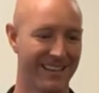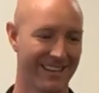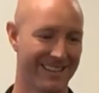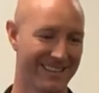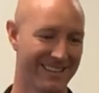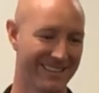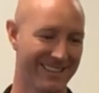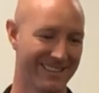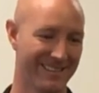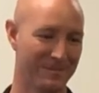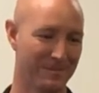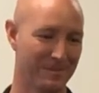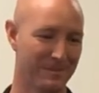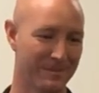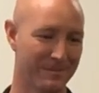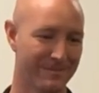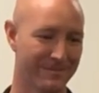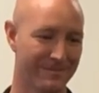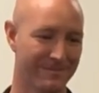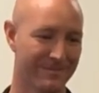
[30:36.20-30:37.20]
yeah.
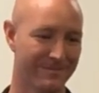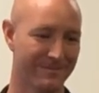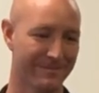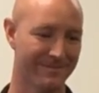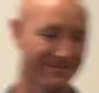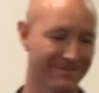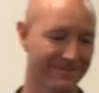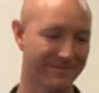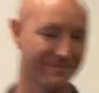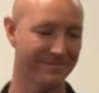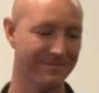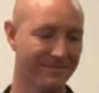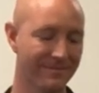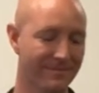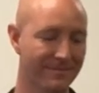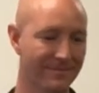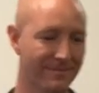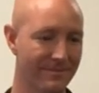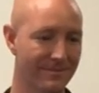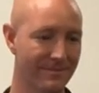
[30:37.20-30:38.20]
Can you repeat exactly
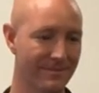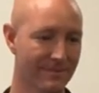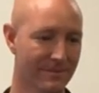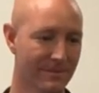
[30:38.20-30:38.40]
what